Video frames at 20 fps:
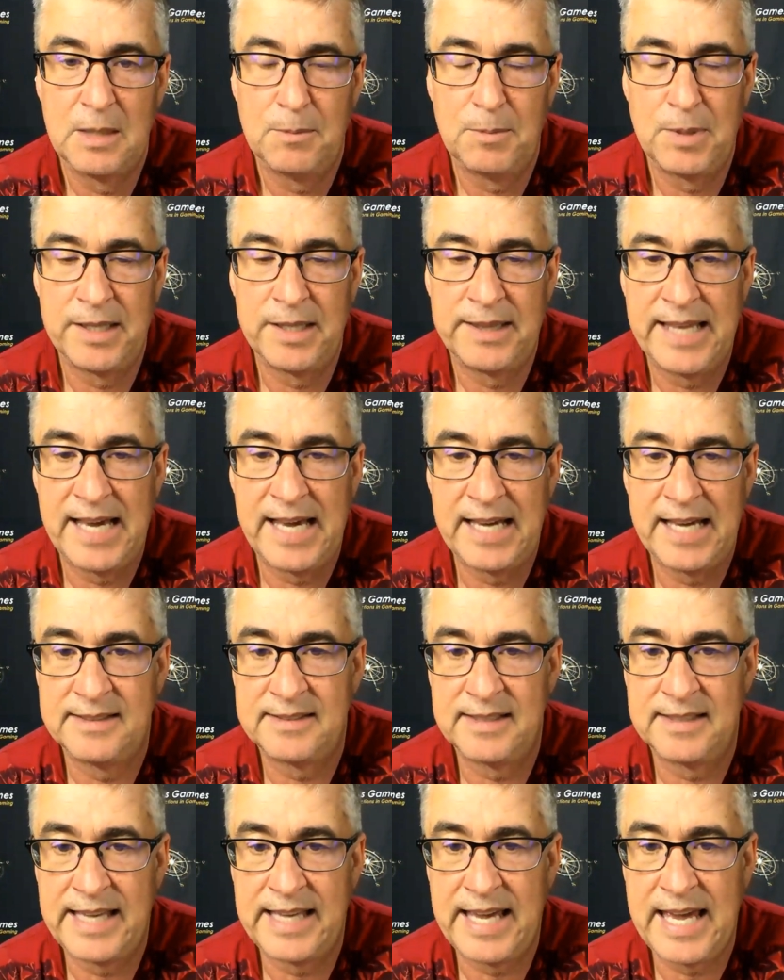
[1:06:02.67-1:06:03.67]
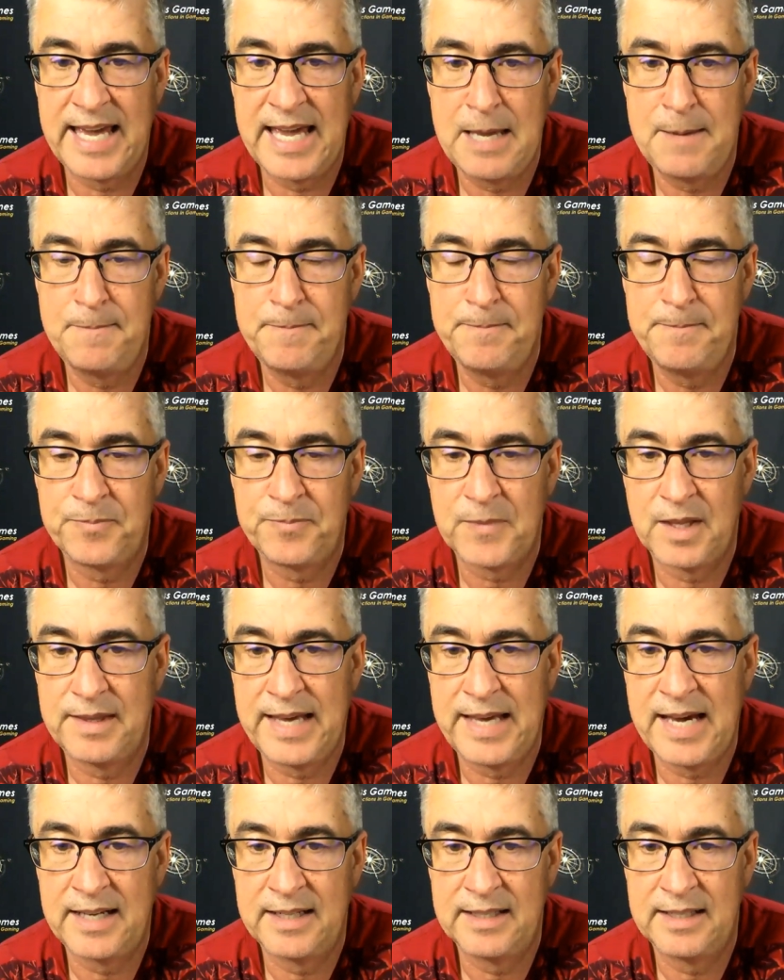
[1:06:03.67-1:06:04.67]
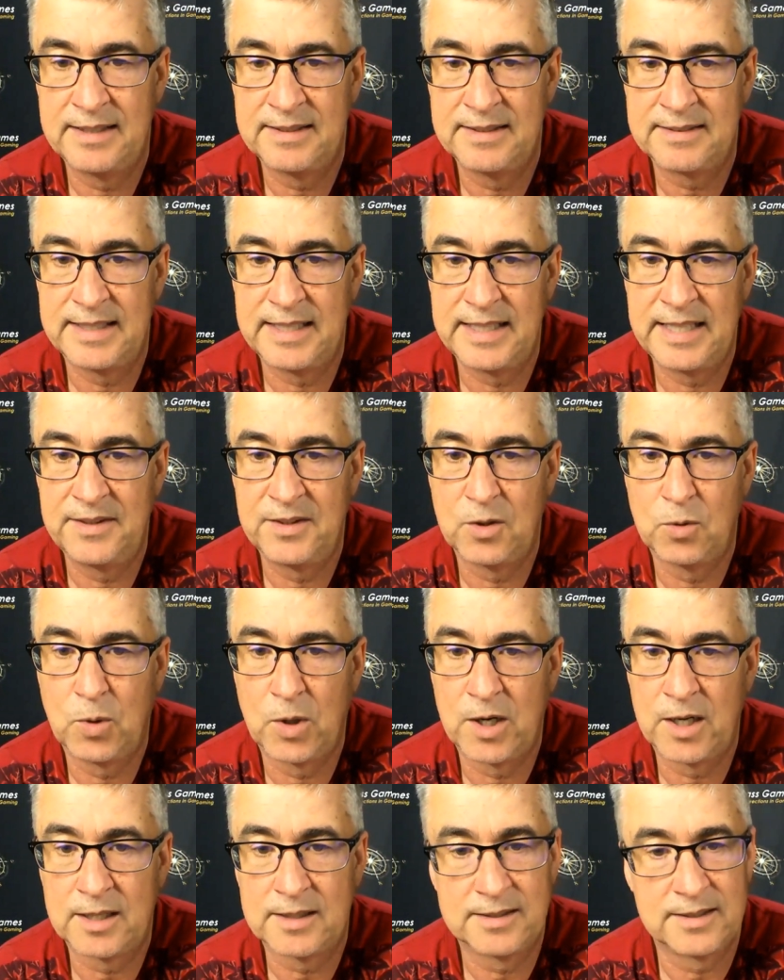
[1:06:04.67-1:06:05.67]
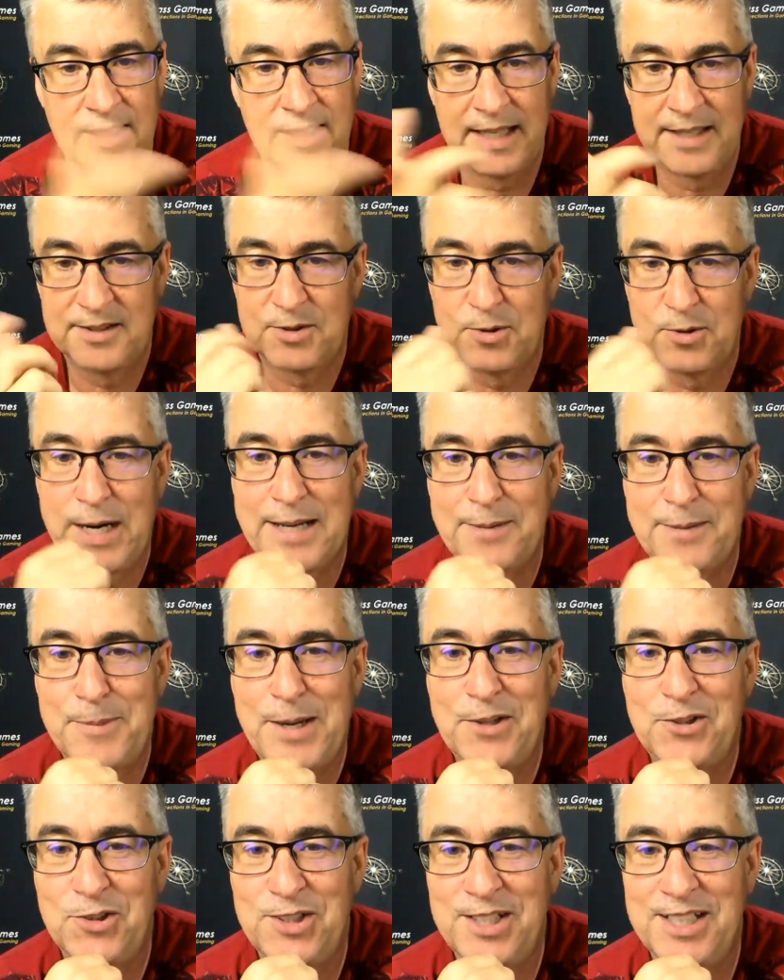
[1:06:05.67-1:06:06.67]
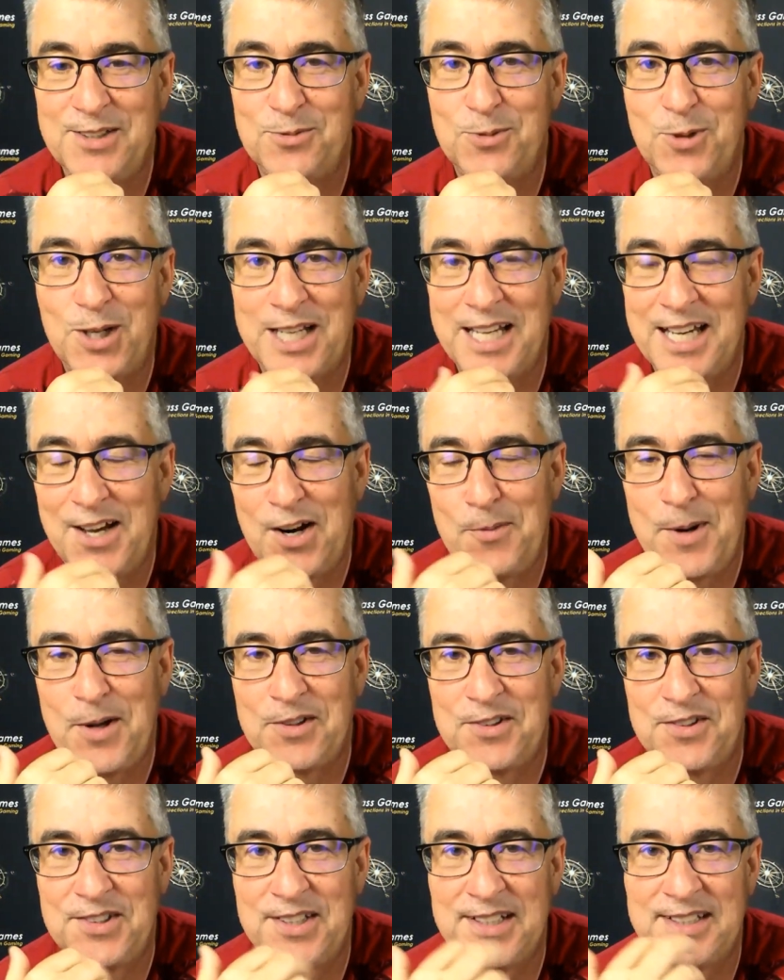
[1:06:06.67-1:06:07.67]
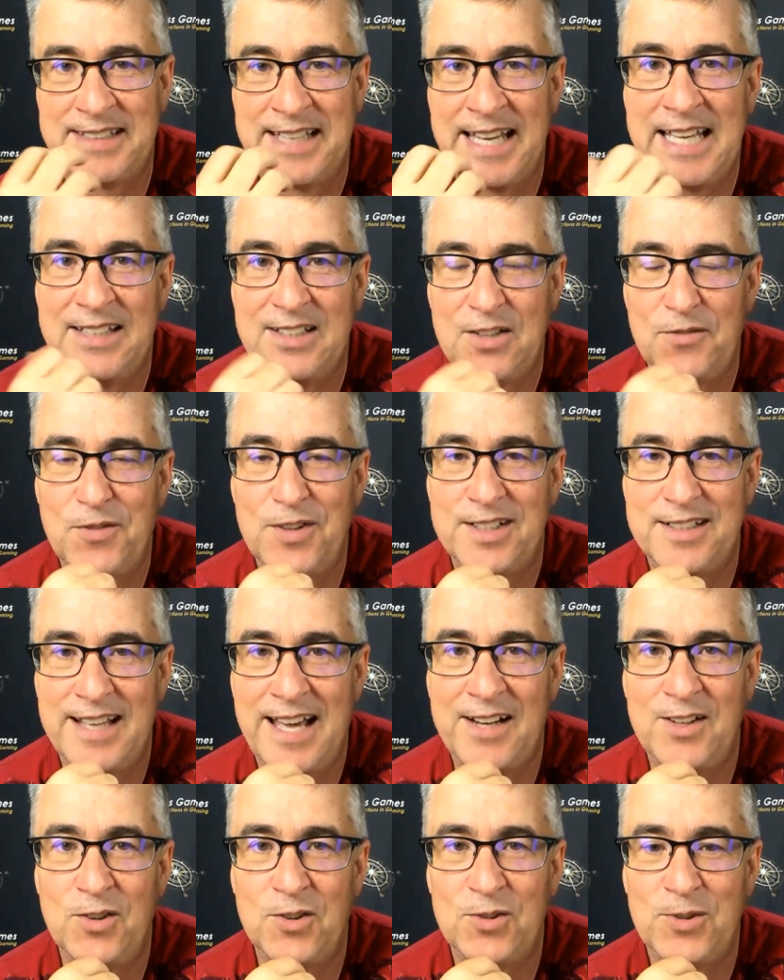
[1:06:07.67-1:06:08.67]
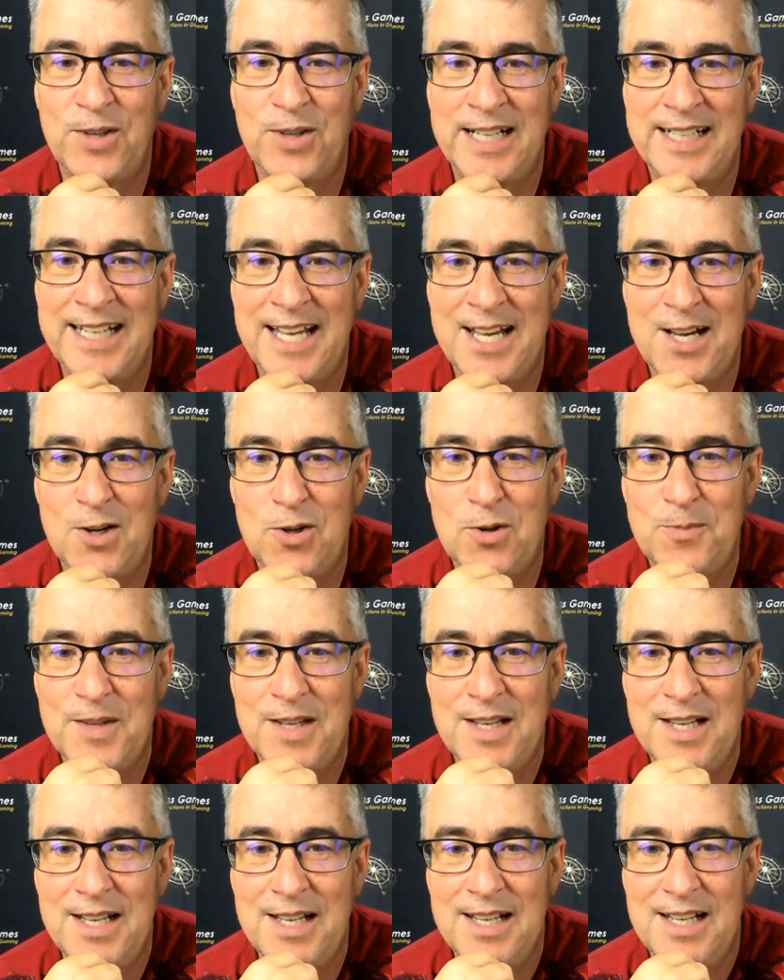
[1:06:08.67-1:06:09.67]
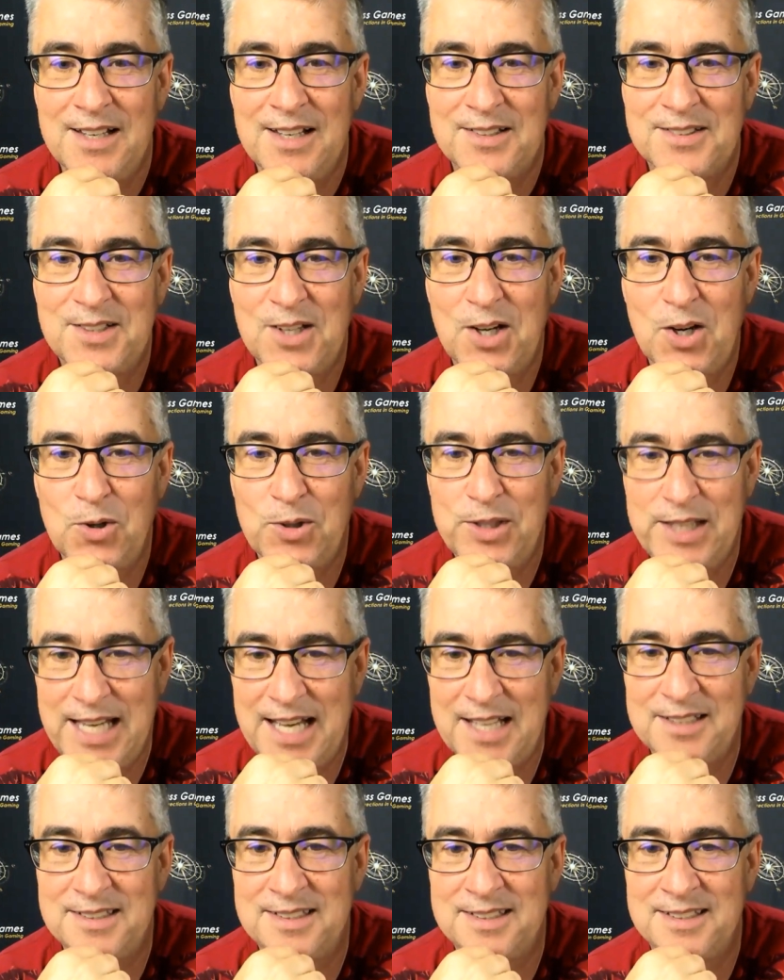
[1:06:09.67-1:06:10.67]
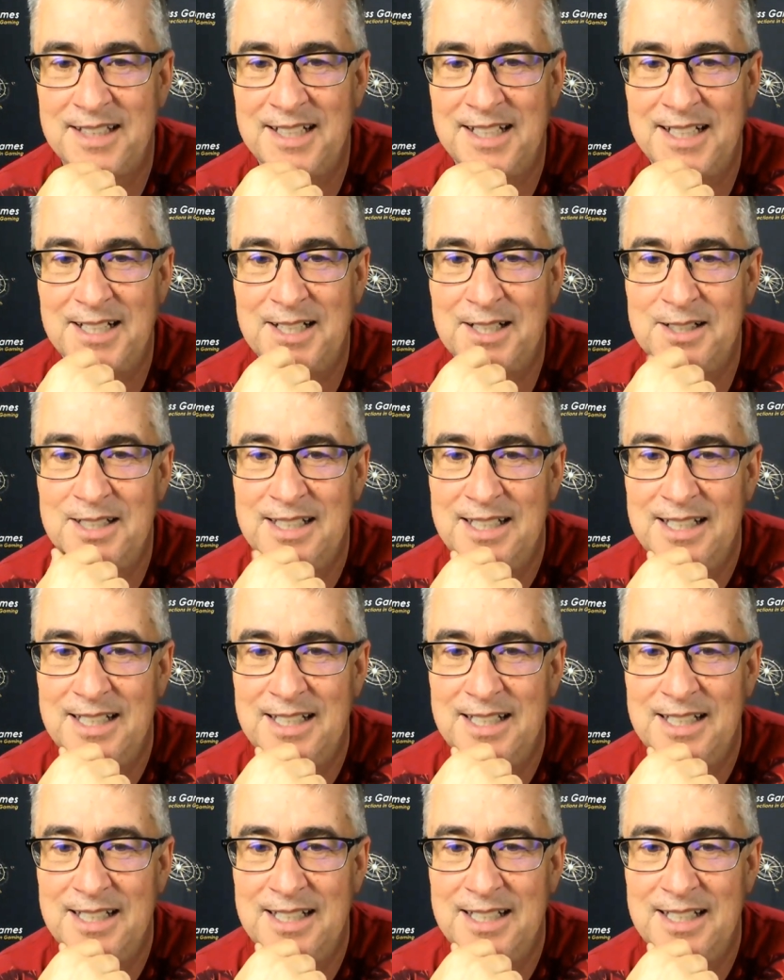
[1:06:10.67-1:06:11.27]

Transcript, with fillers: but that is a game that is in the works. As Greg mentioned, he's working on about six to eight different titles right now. So yes, uh,